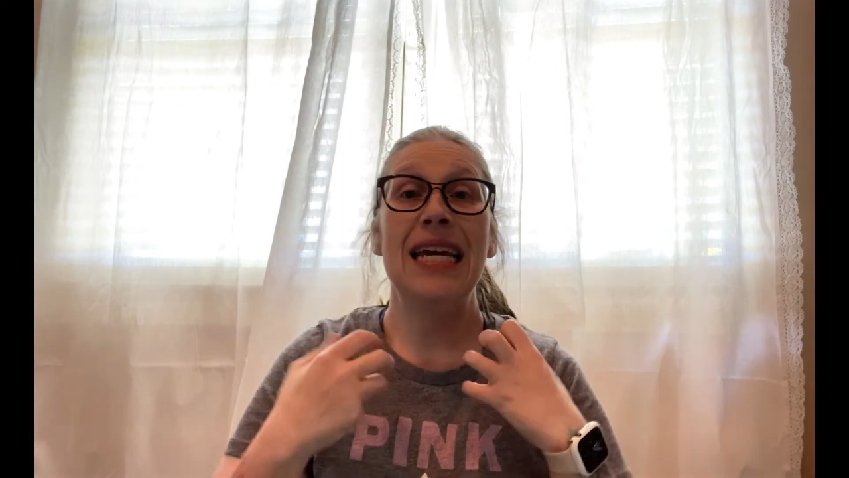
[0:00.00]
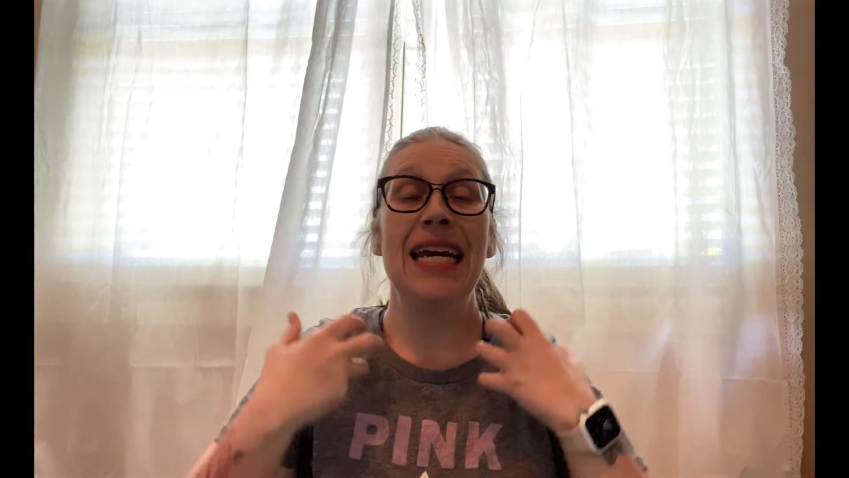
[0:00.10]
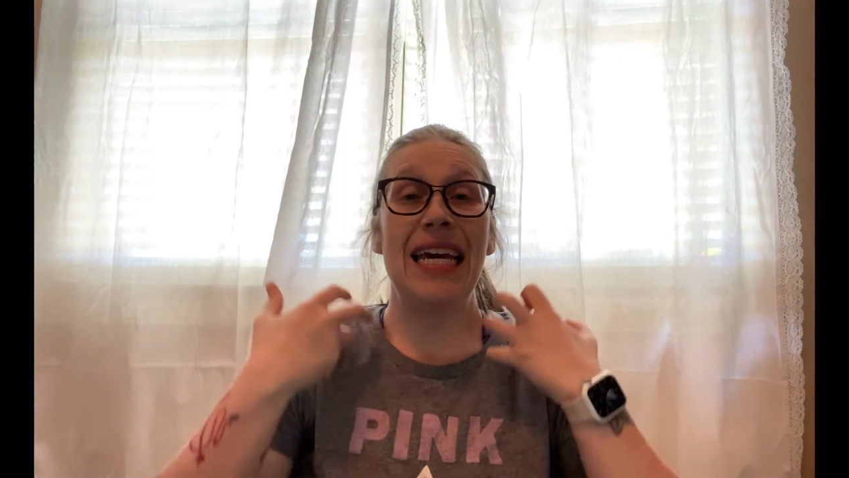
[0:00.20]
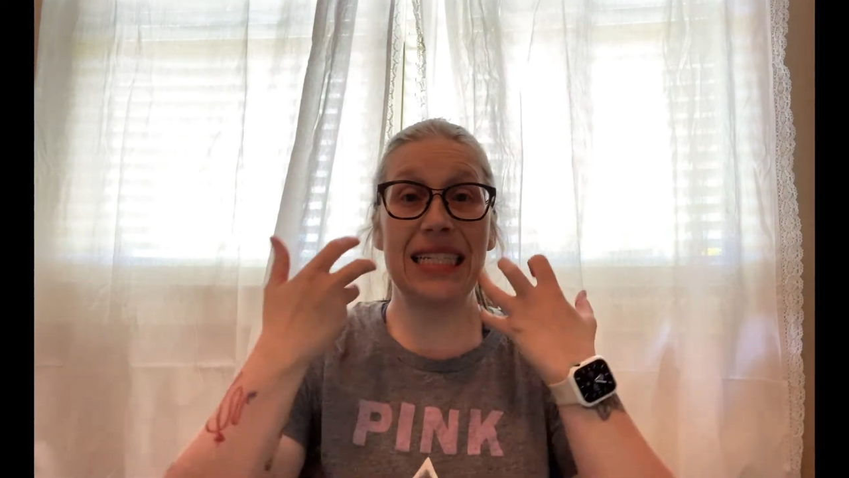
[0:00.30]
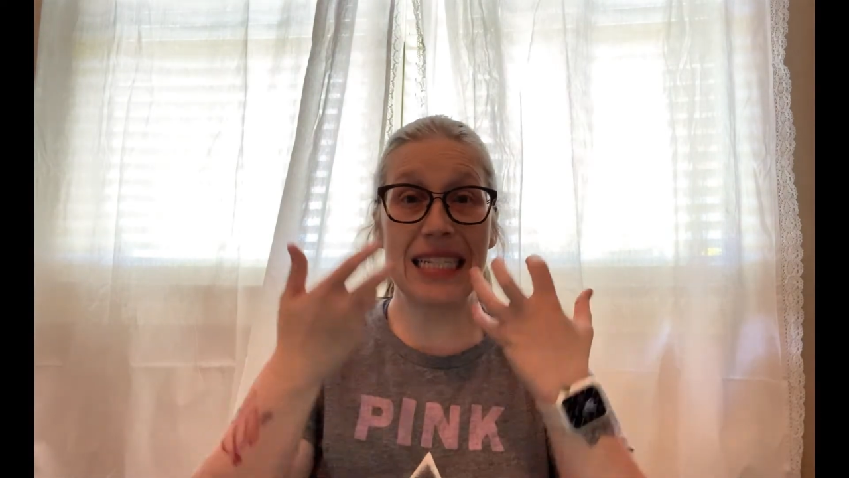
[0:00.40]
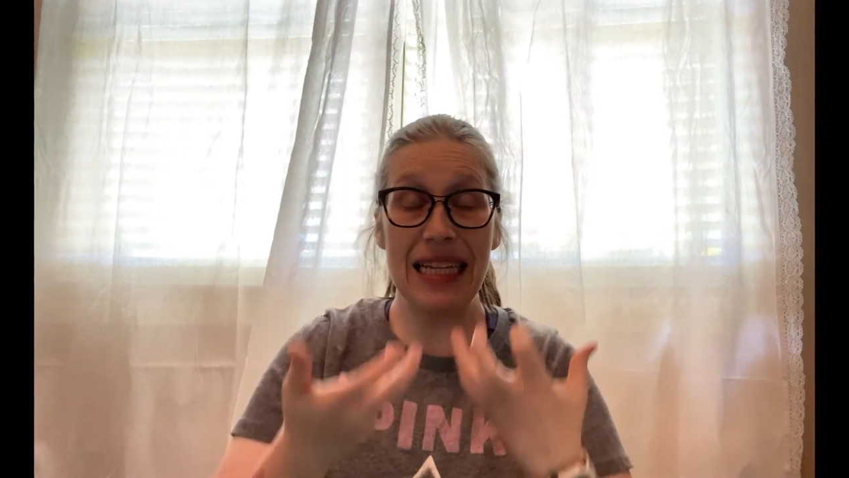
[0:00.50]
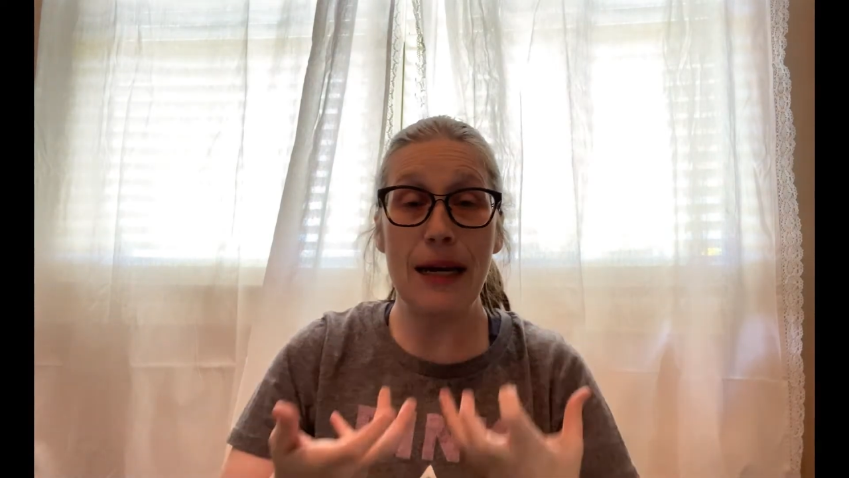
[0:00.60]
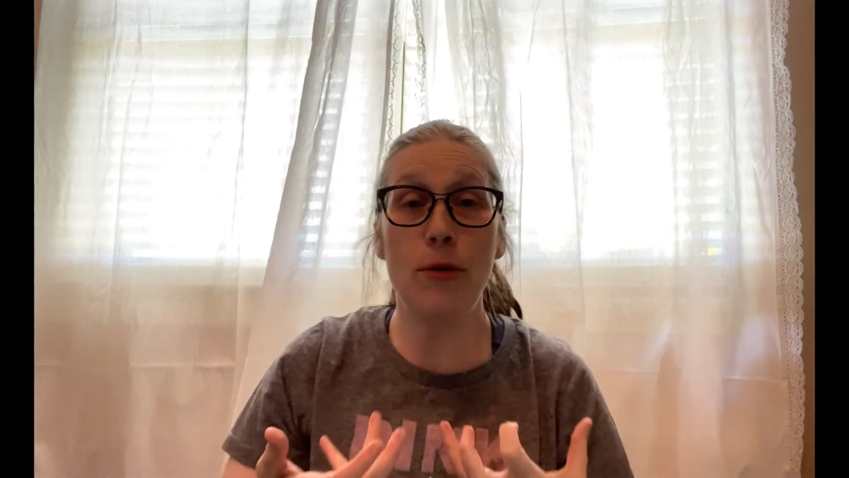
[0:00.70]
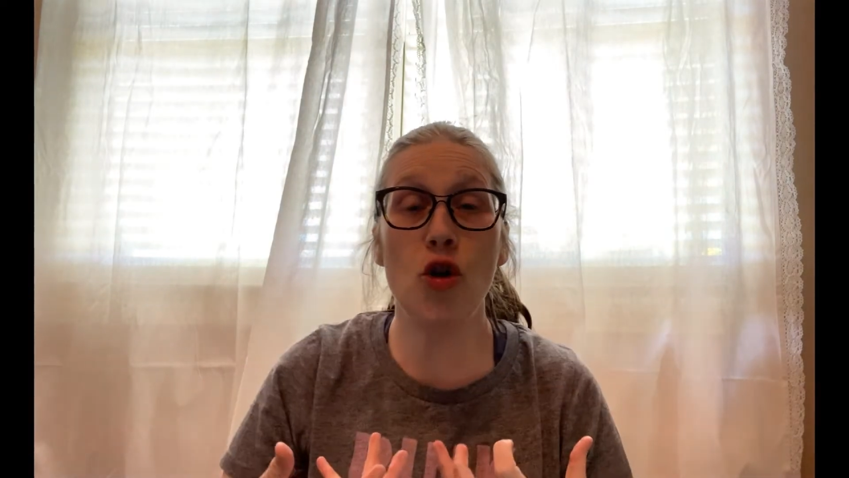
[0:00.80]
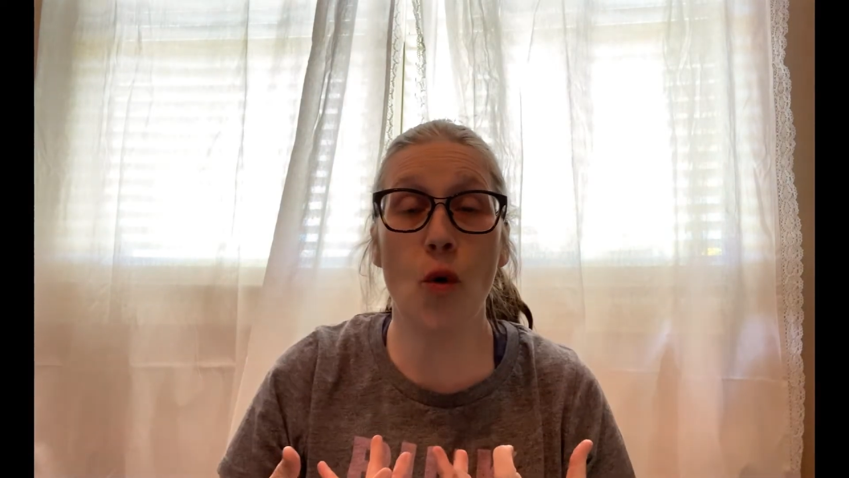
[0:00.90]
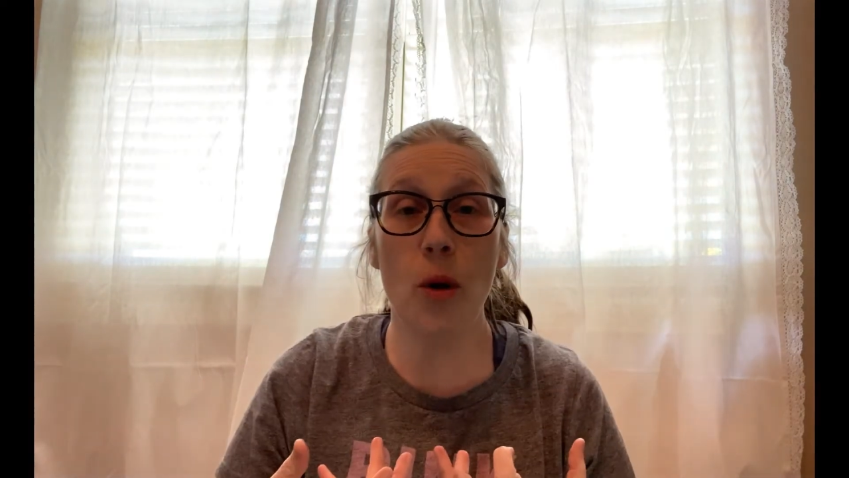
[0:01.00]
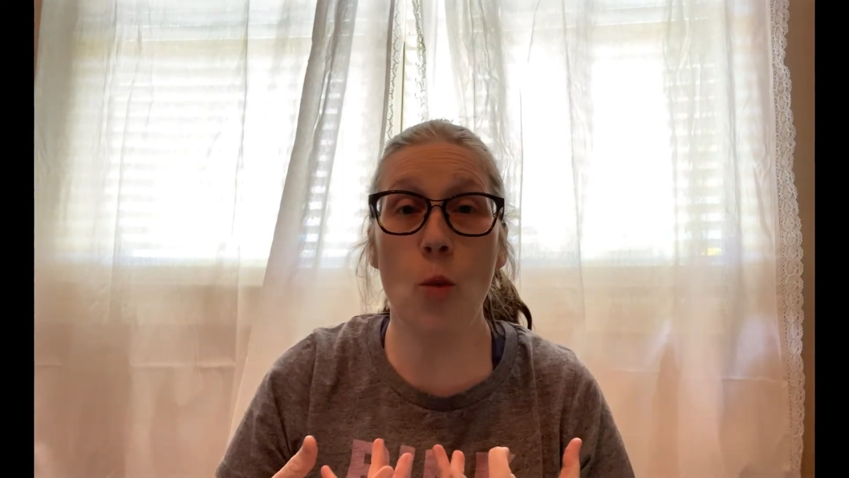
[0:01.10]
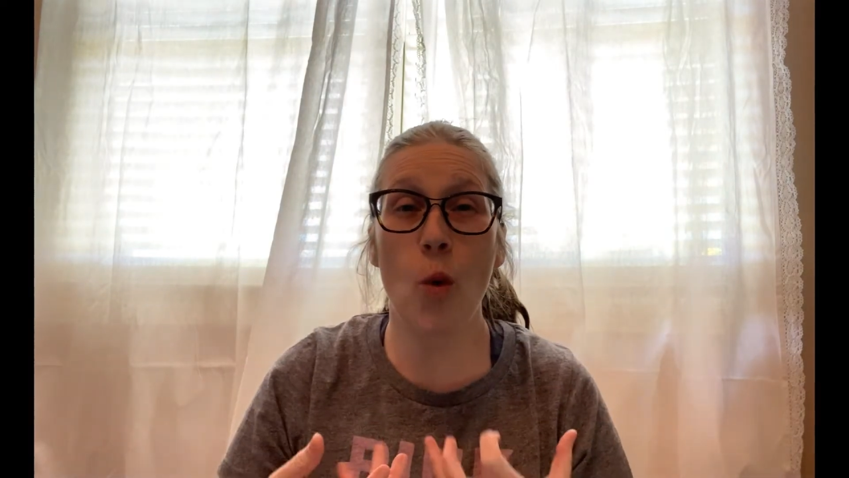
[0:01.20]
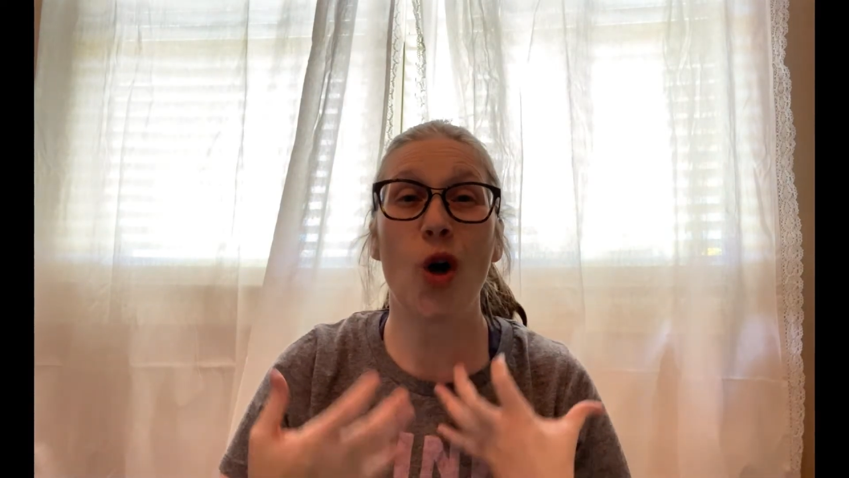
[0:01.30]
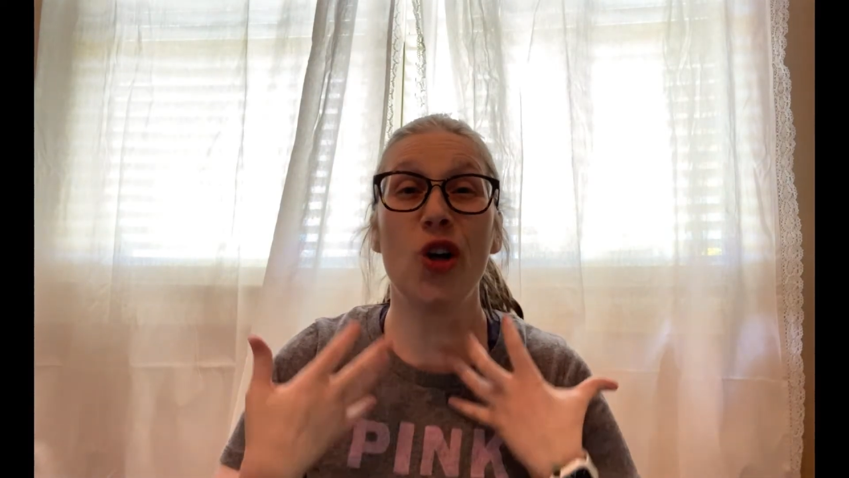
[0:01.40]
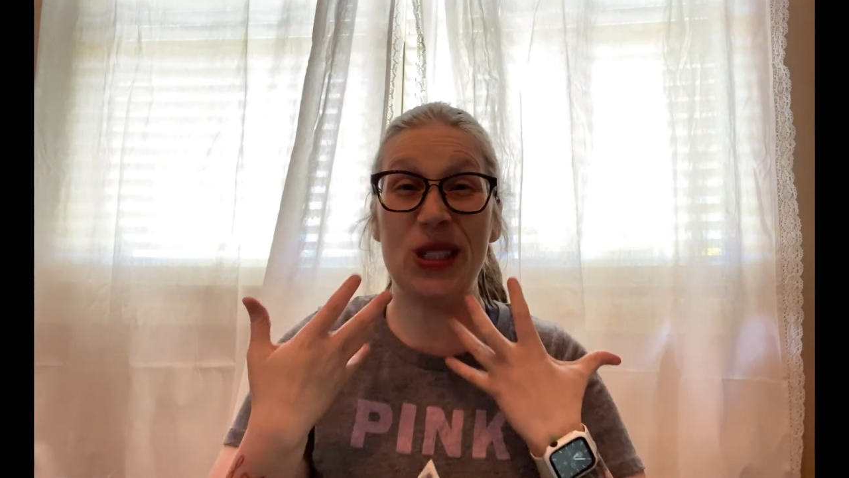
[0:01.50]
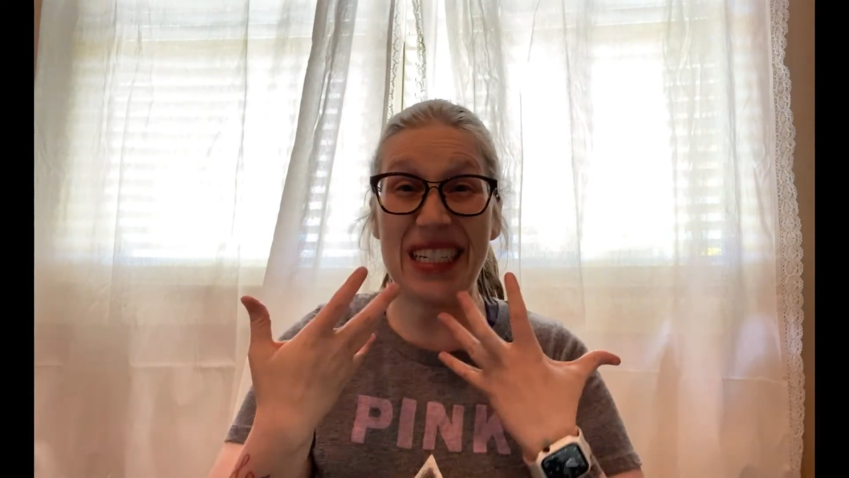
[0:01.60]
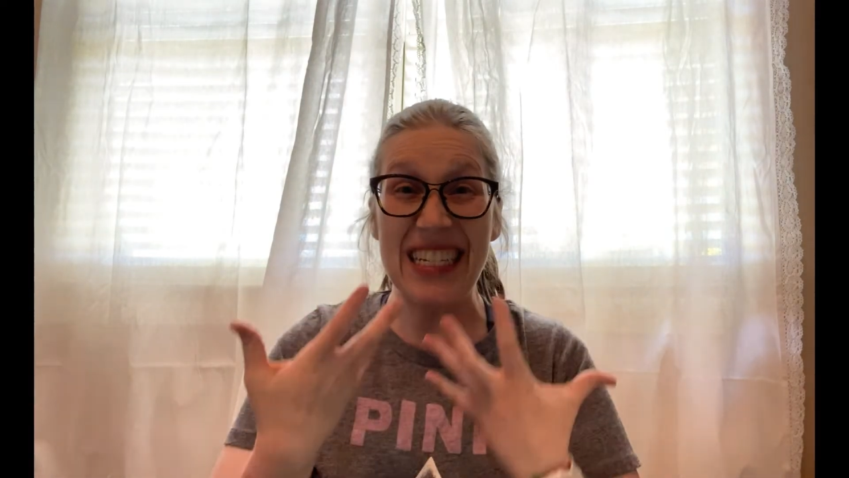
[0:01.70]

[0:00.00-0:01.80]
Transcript: exclamatory words and